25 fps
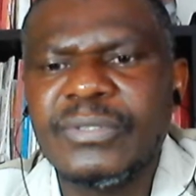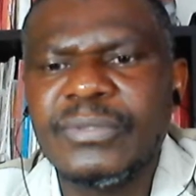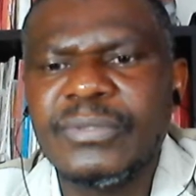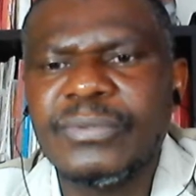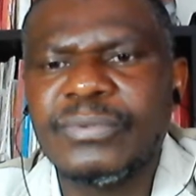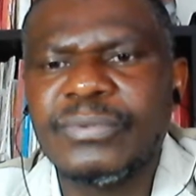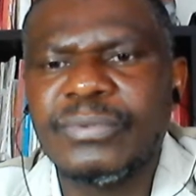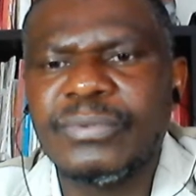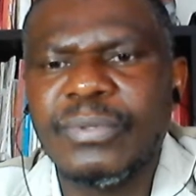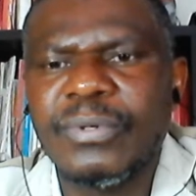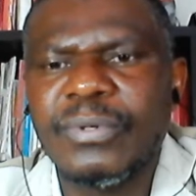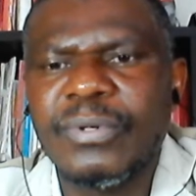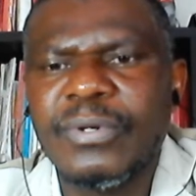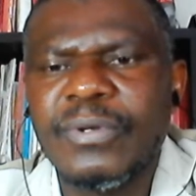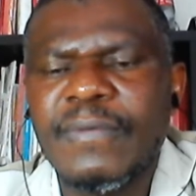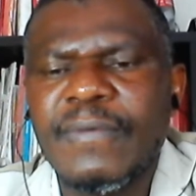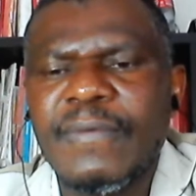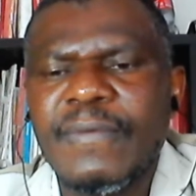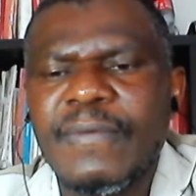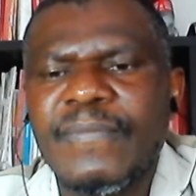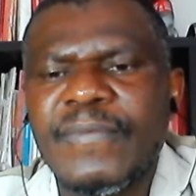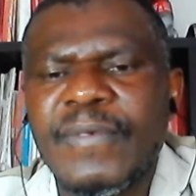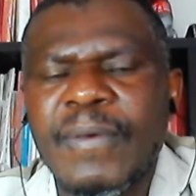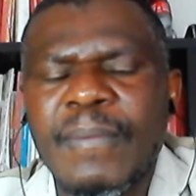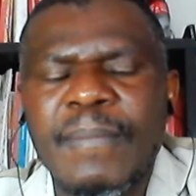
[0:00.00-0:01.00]
So
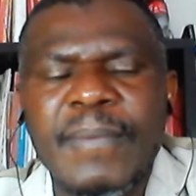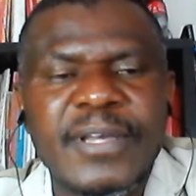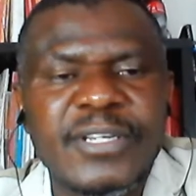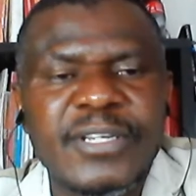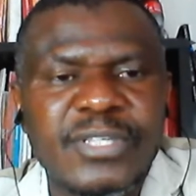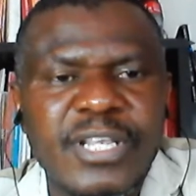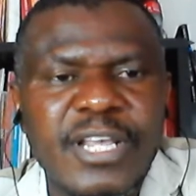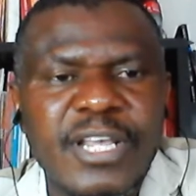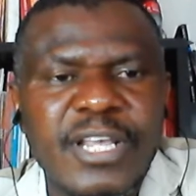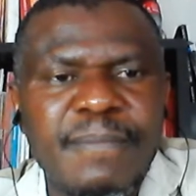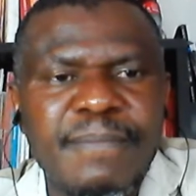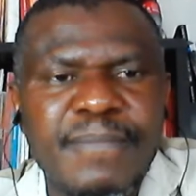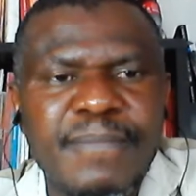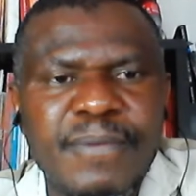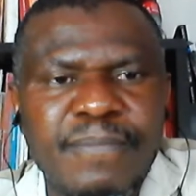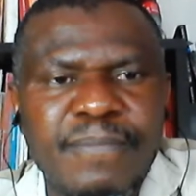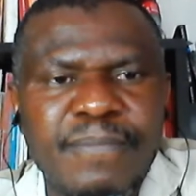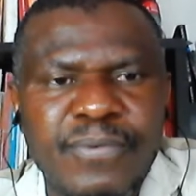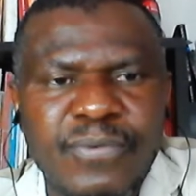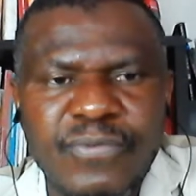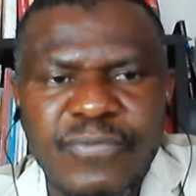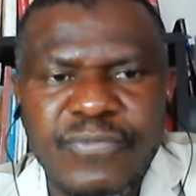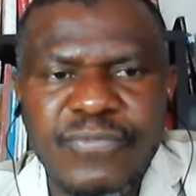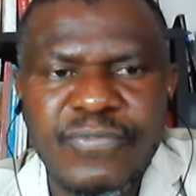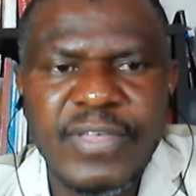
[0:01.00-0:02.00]
there must then be
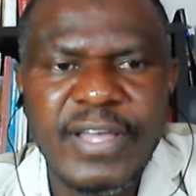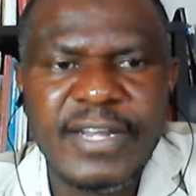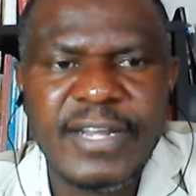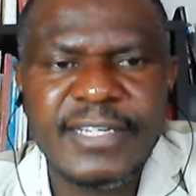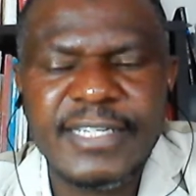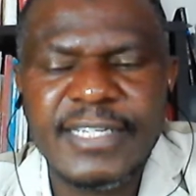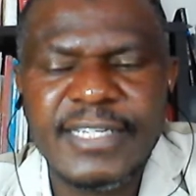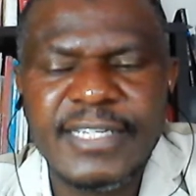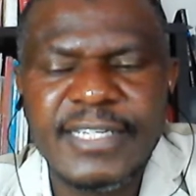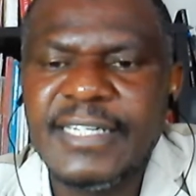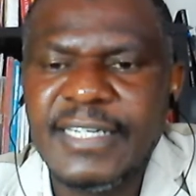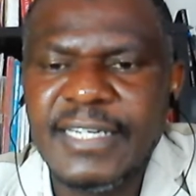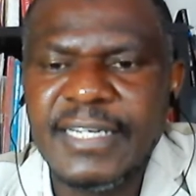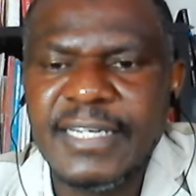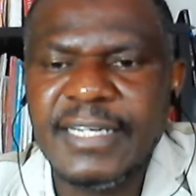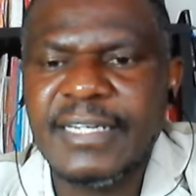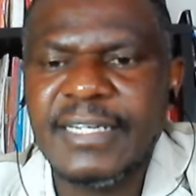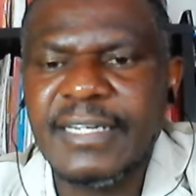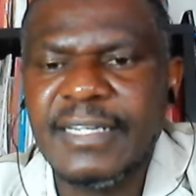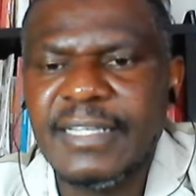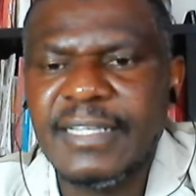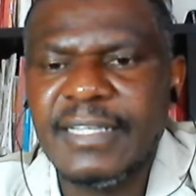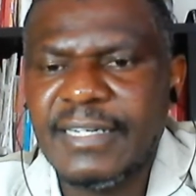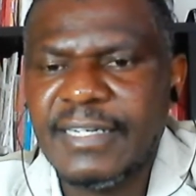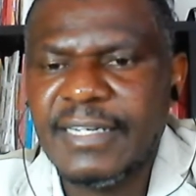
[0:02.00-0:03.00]
proof that indeed
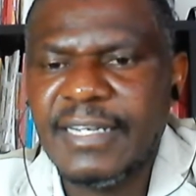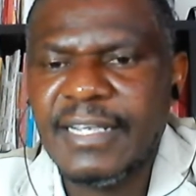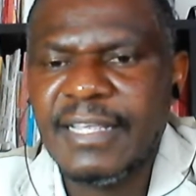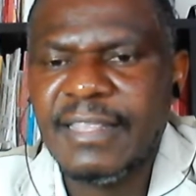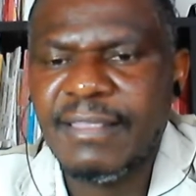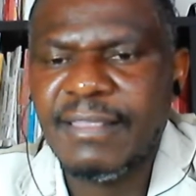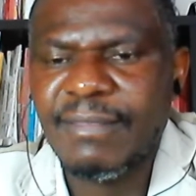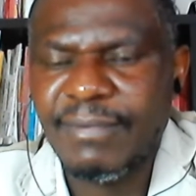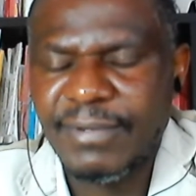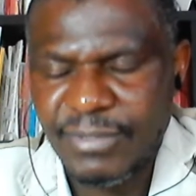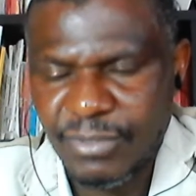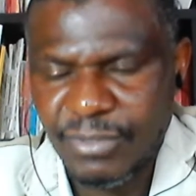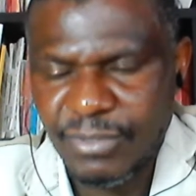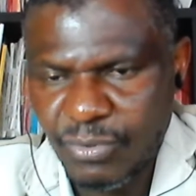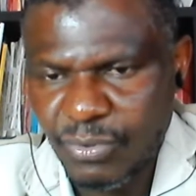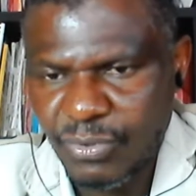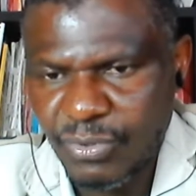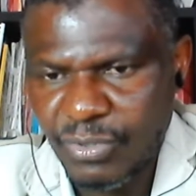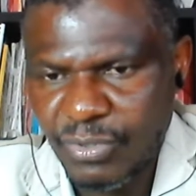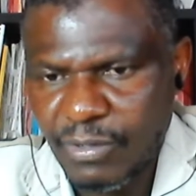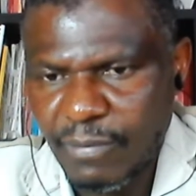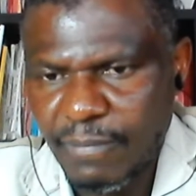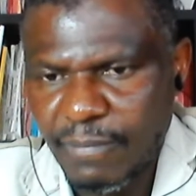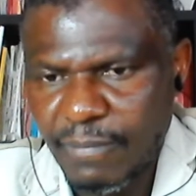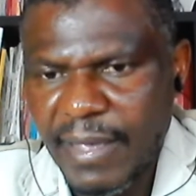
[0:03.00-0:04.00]
the death was
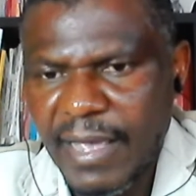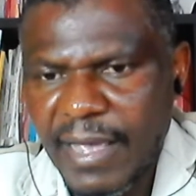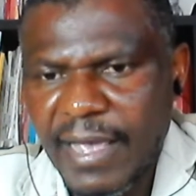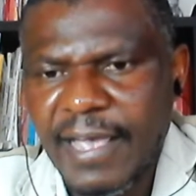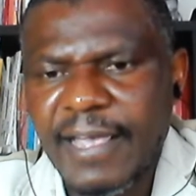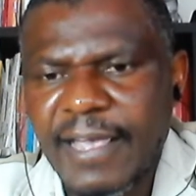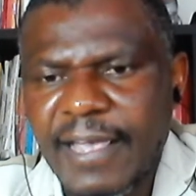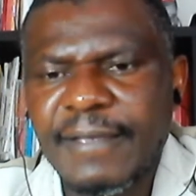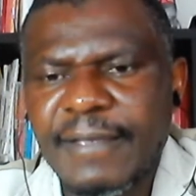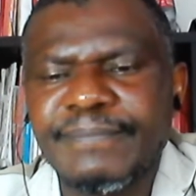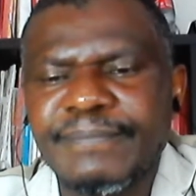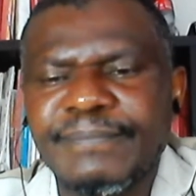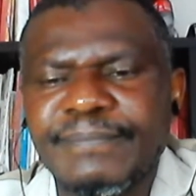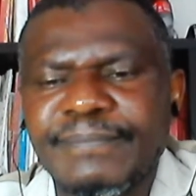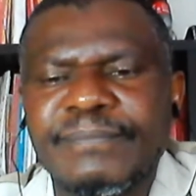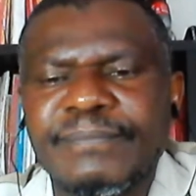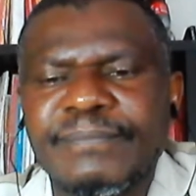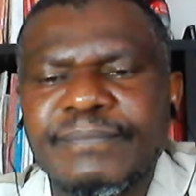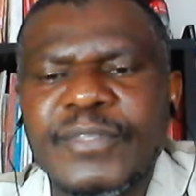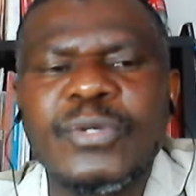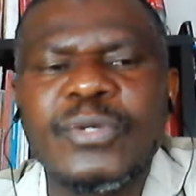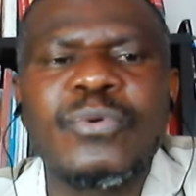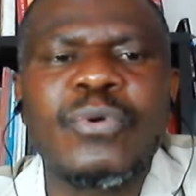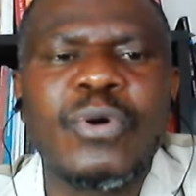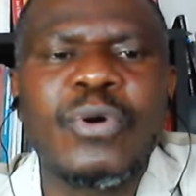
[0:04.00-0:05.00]
caused by
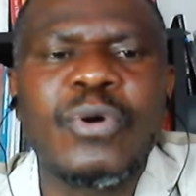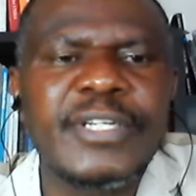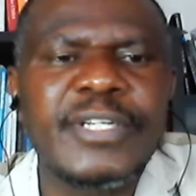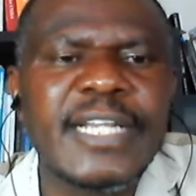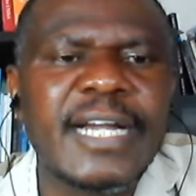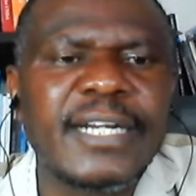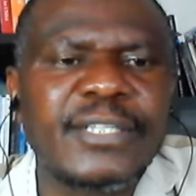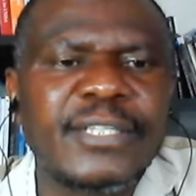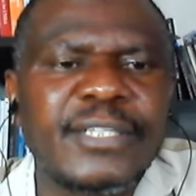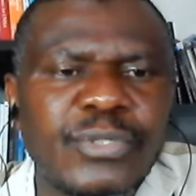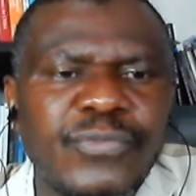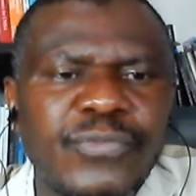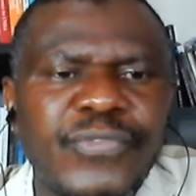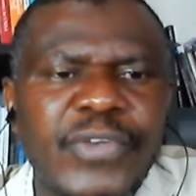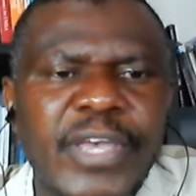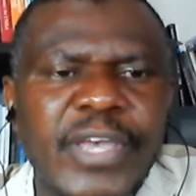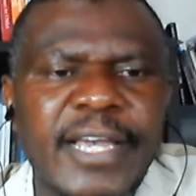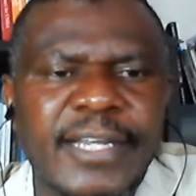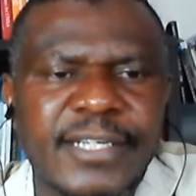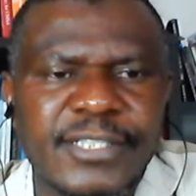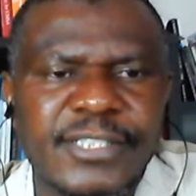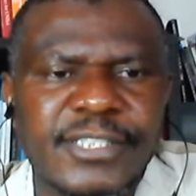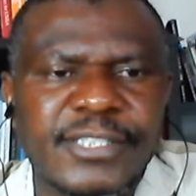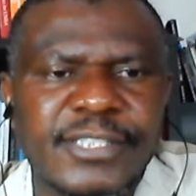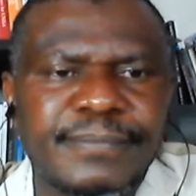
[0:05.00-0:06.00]
the conduct of
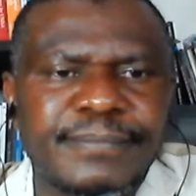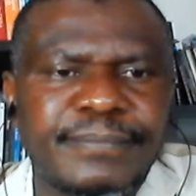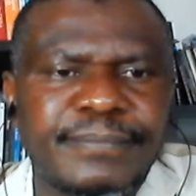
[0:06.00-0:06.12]
X.